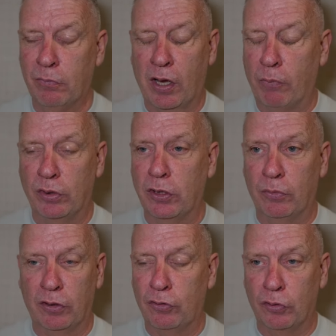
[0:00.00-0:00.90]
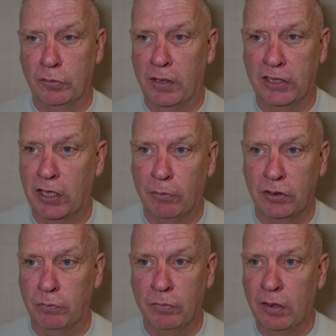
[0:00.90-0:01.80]
in with somebody that throws as many jabs as
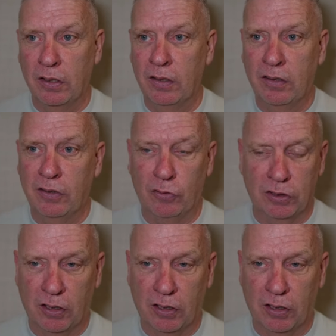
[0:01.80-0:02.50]
him. You know,